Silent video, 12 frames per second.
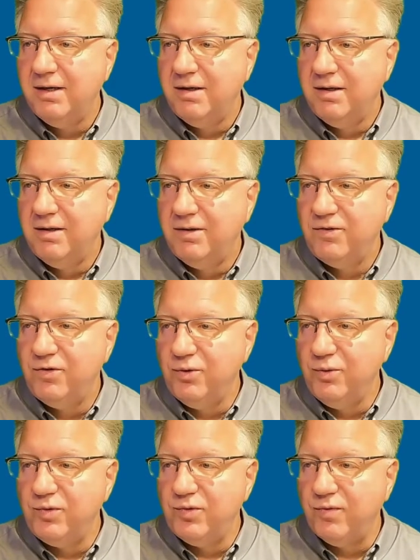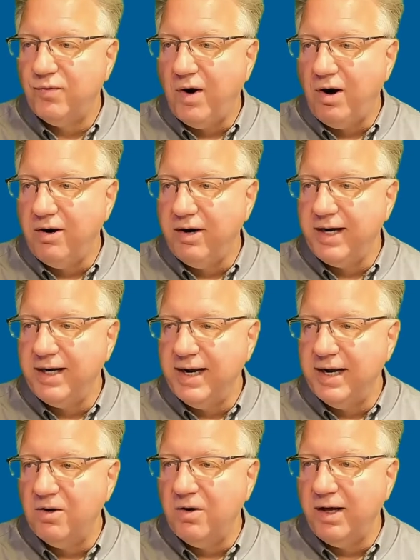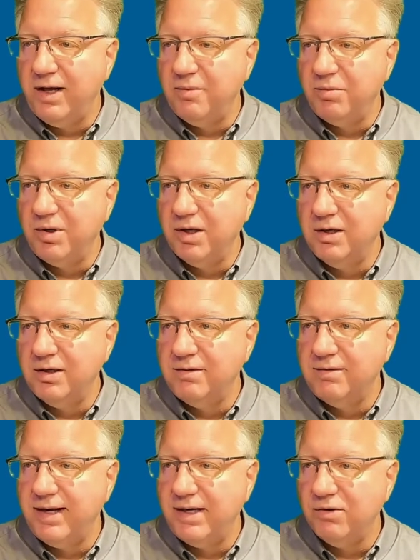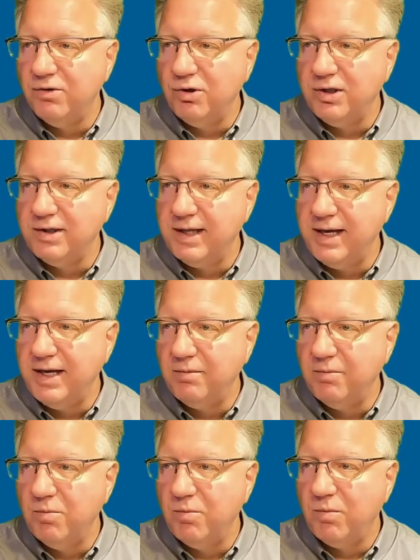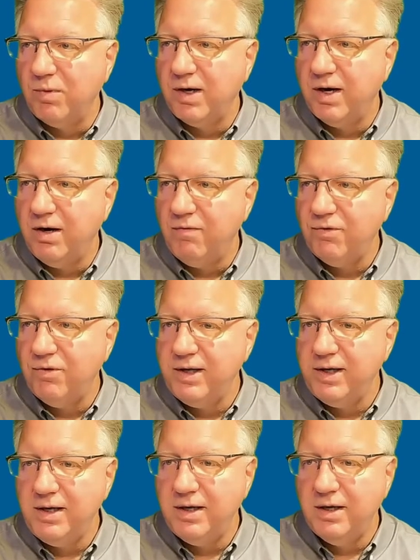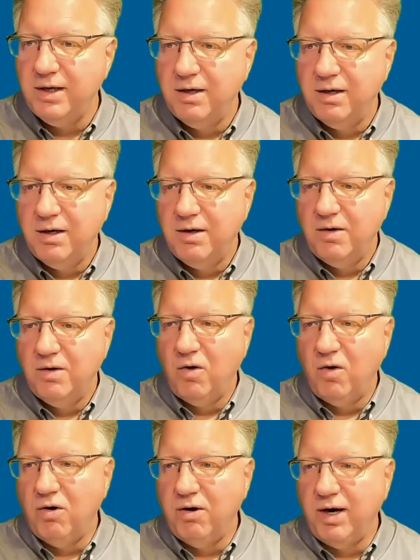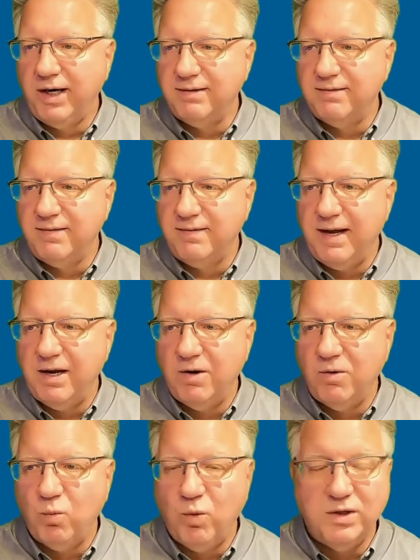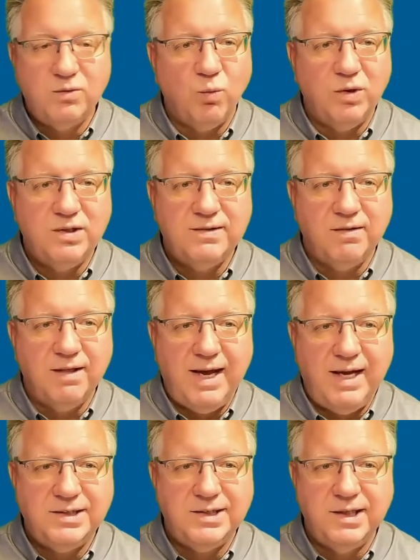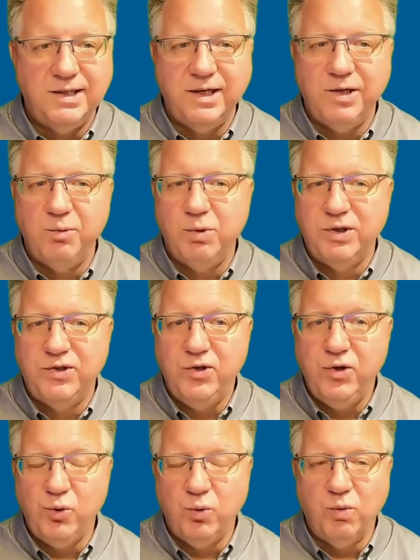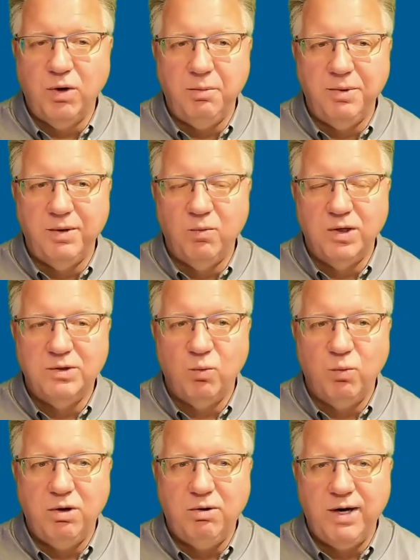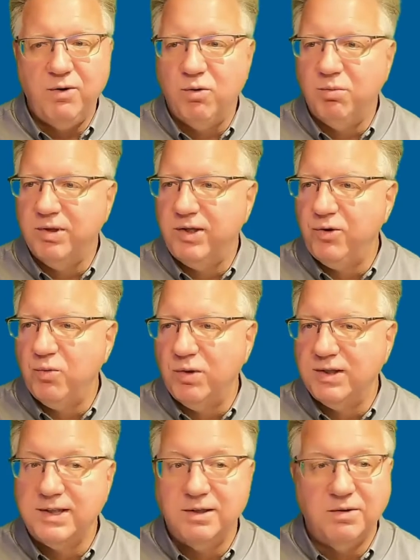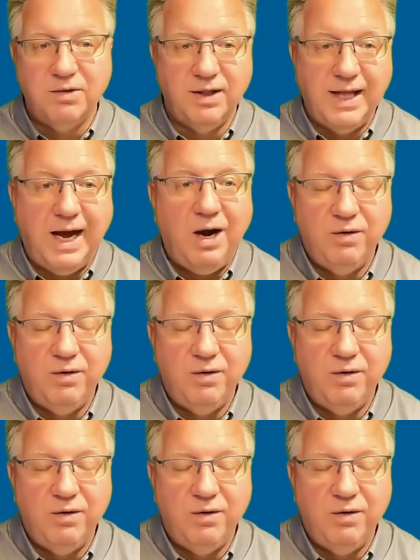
to Safari now, and I'm going to take a look at that carefully. All right, now what's the last thing that you would do? I mean, what do I normally do once? Now